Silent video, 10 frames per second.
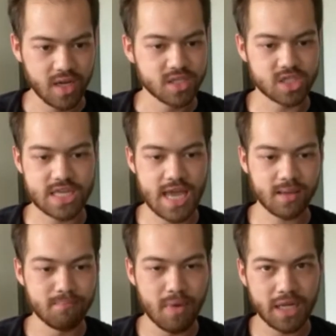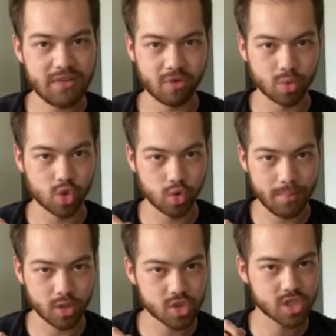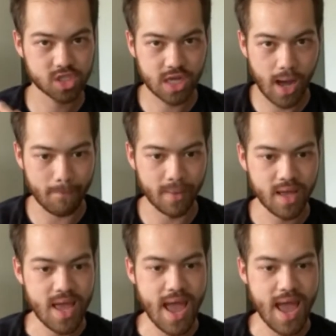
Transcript: to take money from criminal scum,